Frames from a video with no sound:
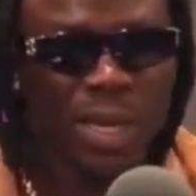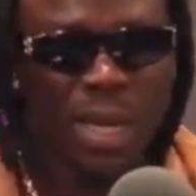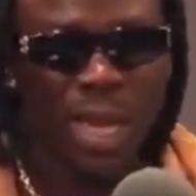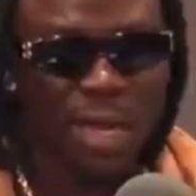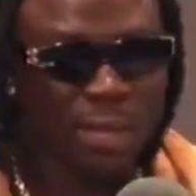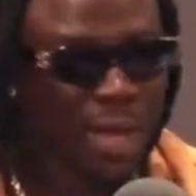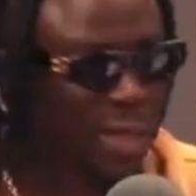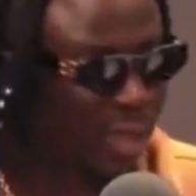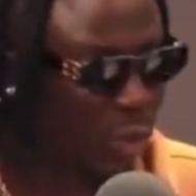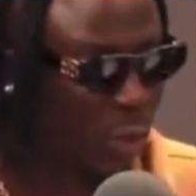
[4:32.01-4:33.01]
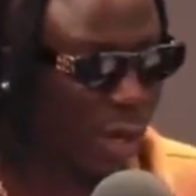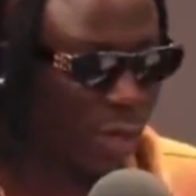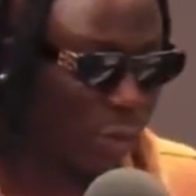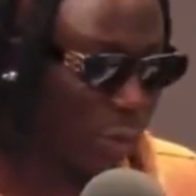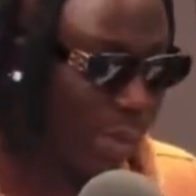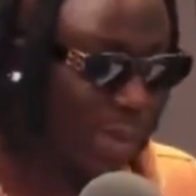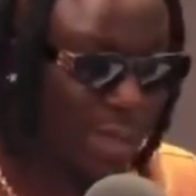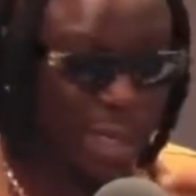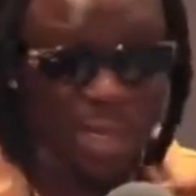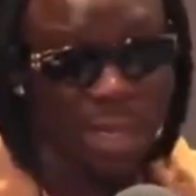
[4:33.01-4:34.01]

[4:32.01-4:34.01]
And make things work. So basically,